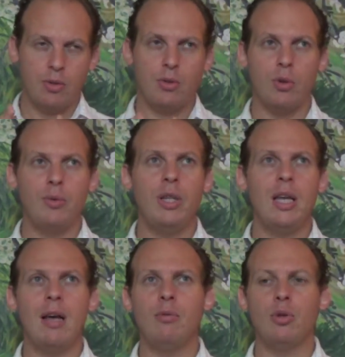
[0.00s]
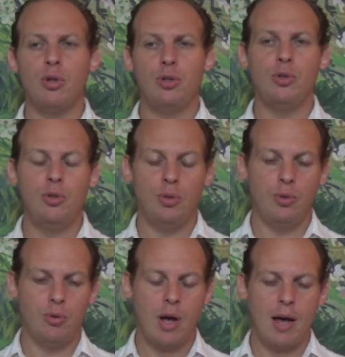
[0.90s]
really, I would urge you
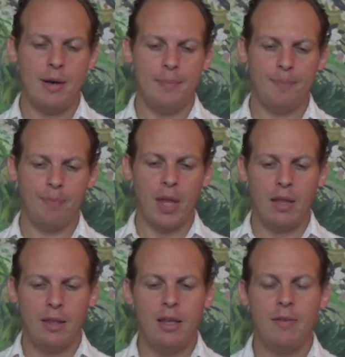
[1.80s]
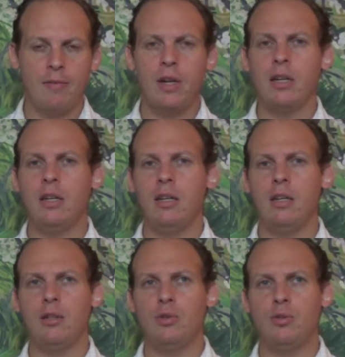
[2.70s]
to think
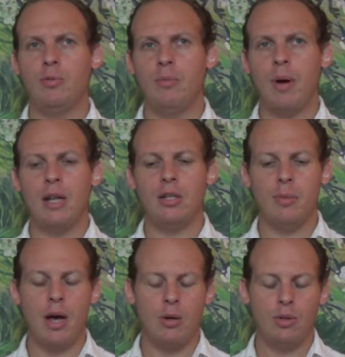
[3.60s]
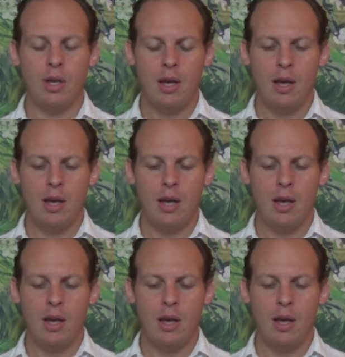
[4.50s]
very much about,